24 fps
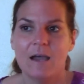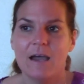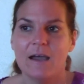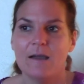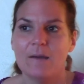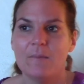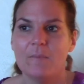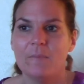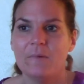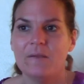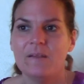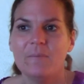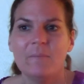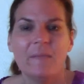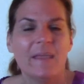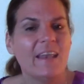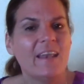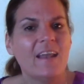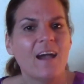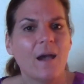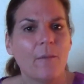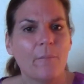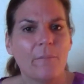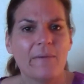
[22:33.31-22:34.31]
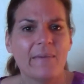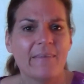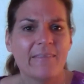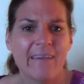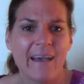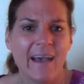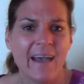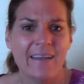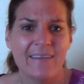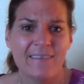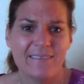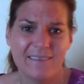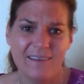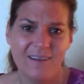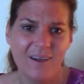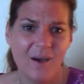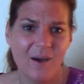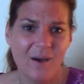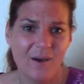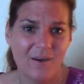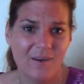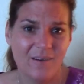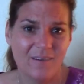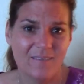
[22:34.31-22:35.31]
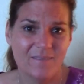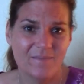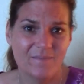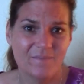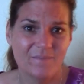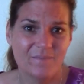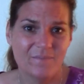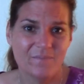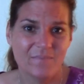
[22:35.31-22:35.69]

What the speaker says: But it may not be that at all.